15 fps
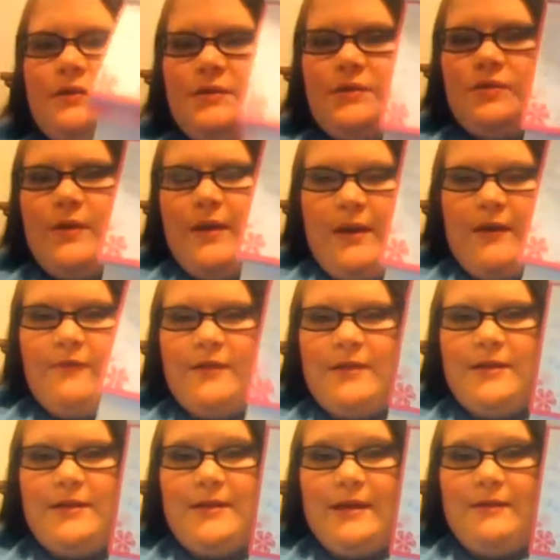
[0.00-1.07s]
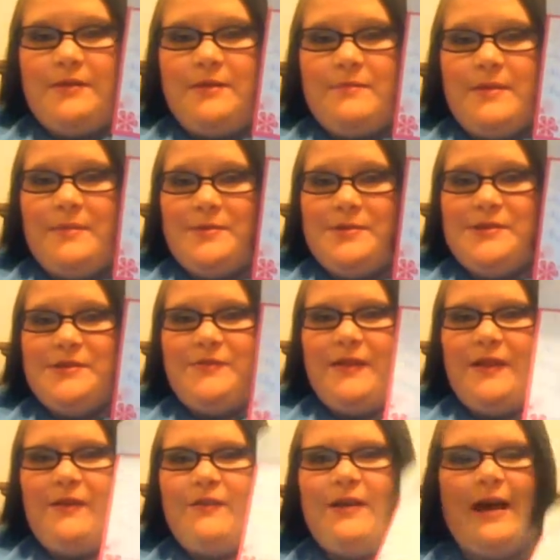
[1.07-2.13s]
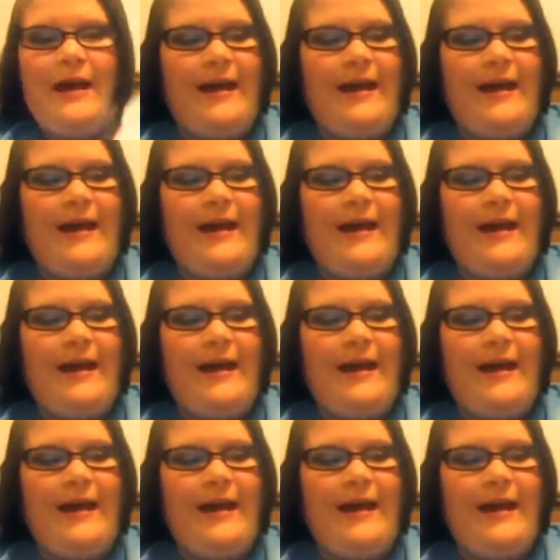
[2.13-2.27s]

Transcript: to write everything down and papers just fill out.